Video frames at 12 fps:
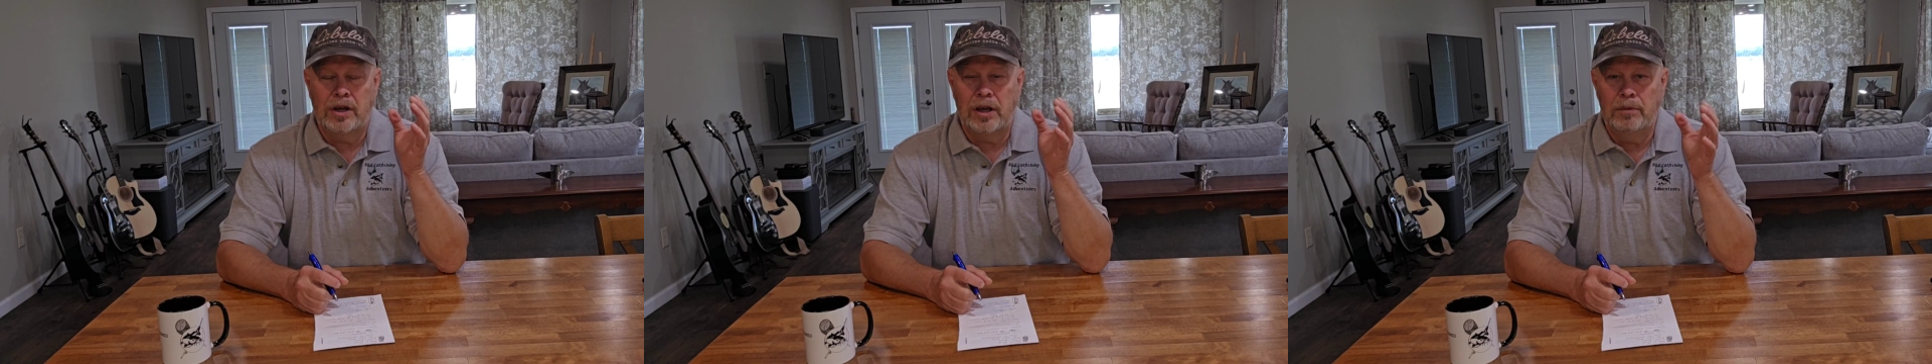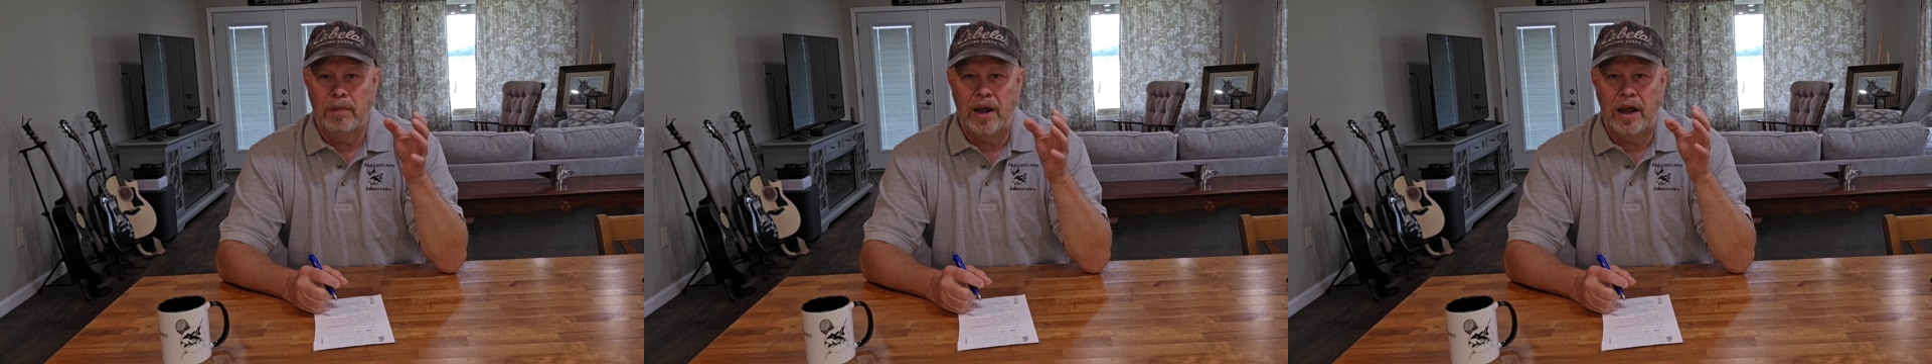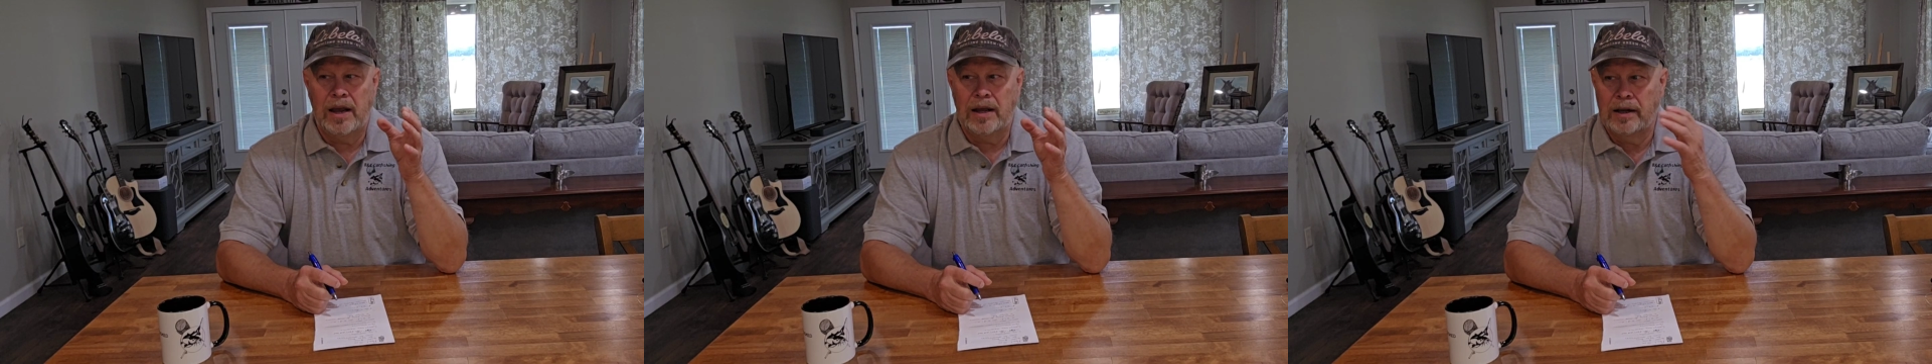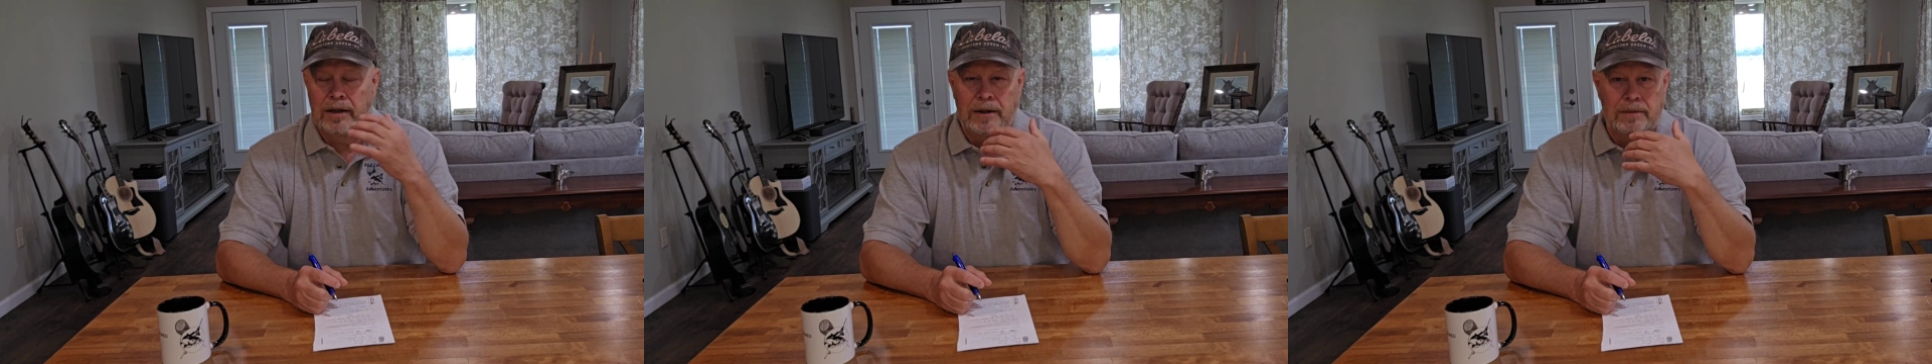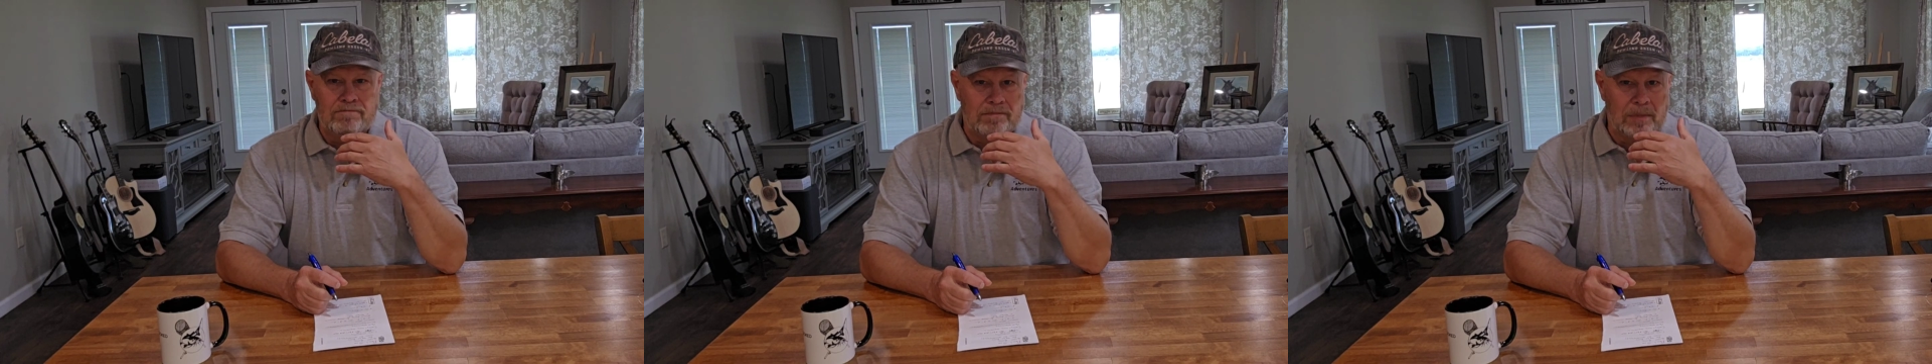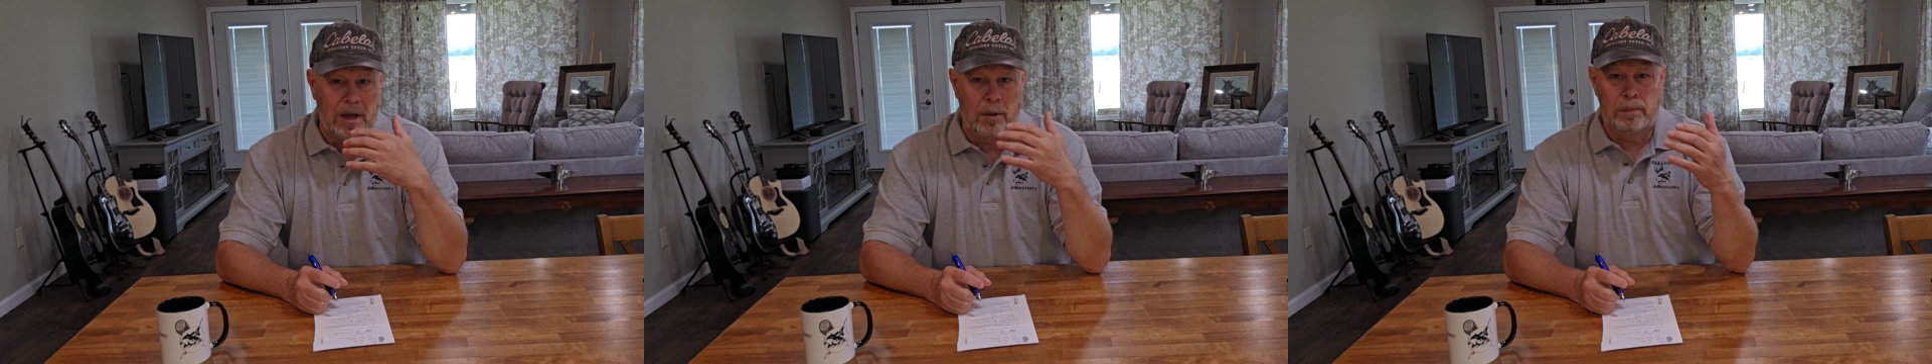can make
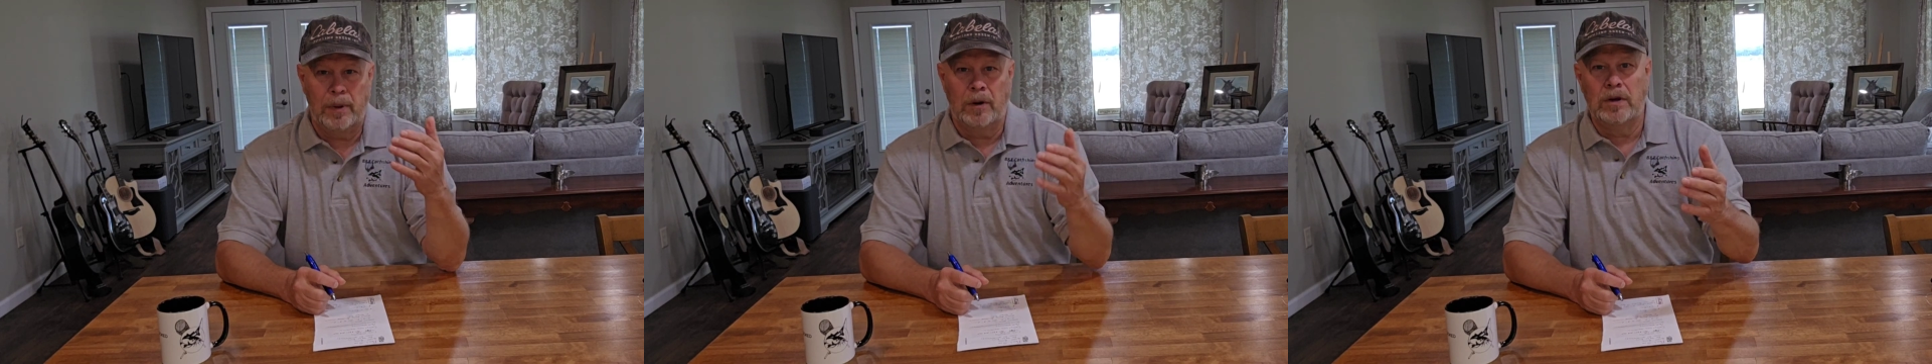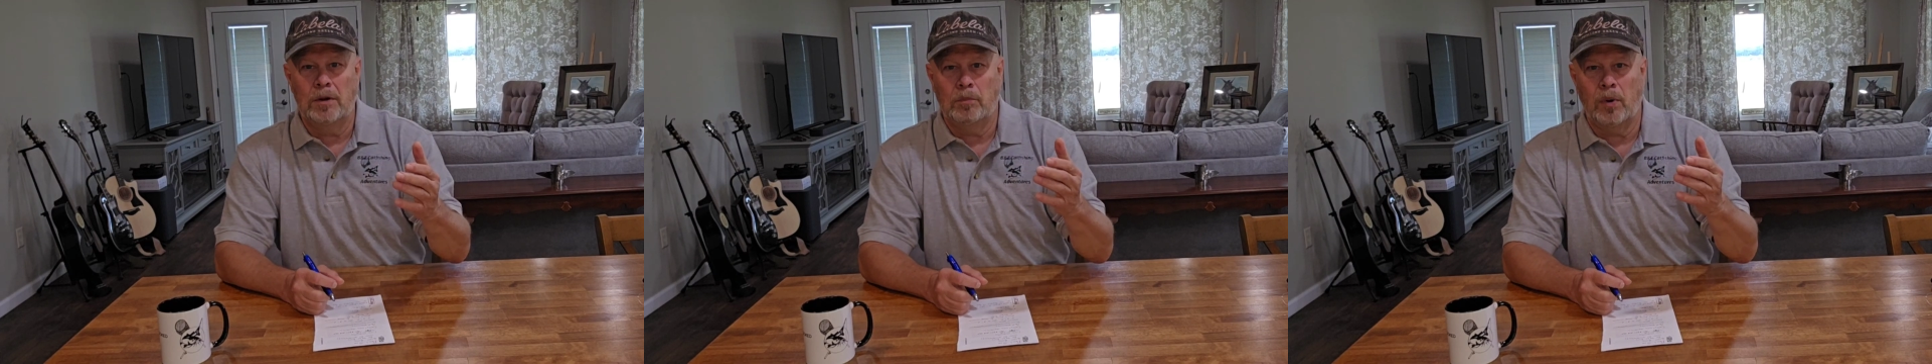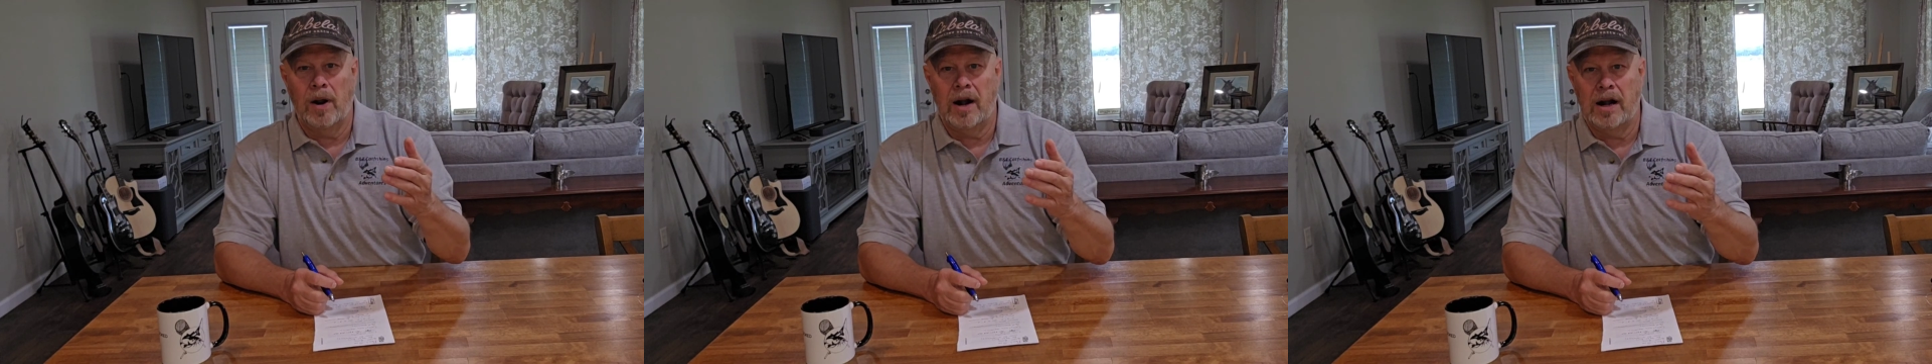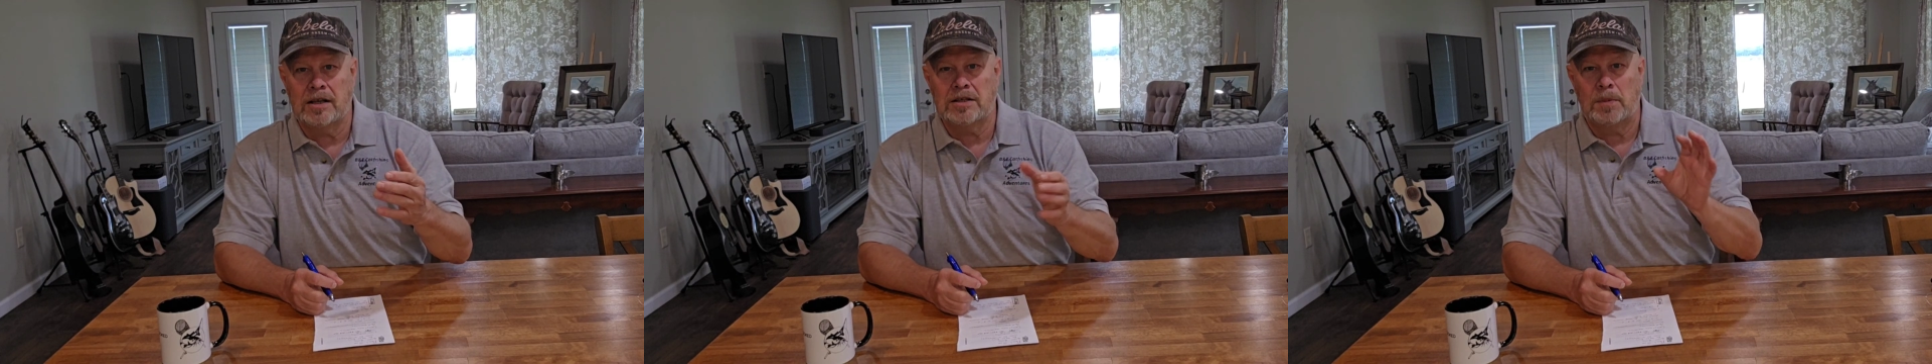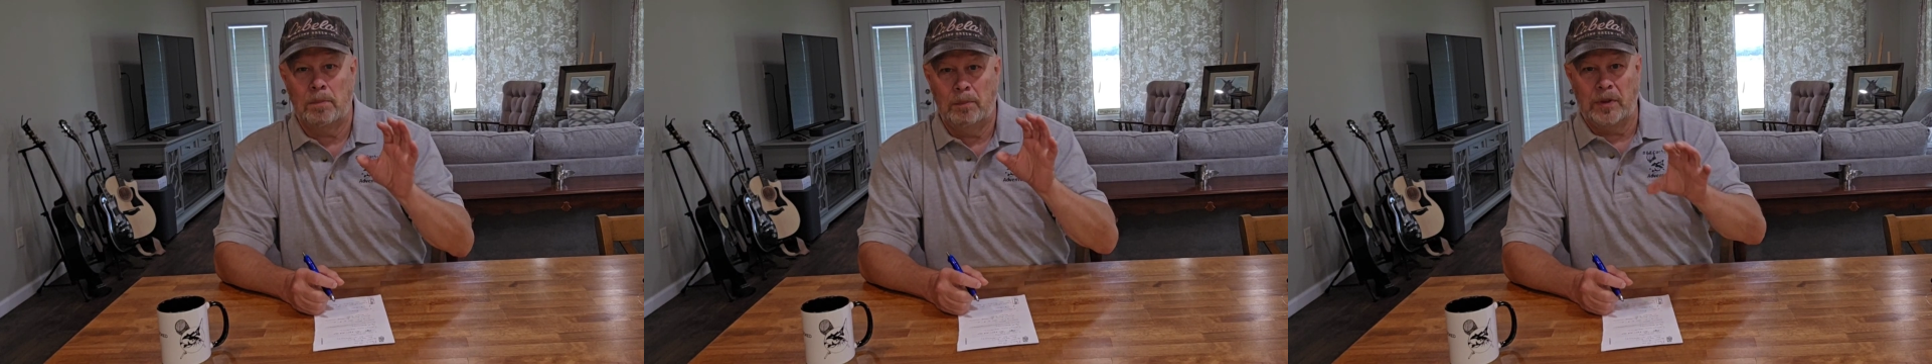a billion products,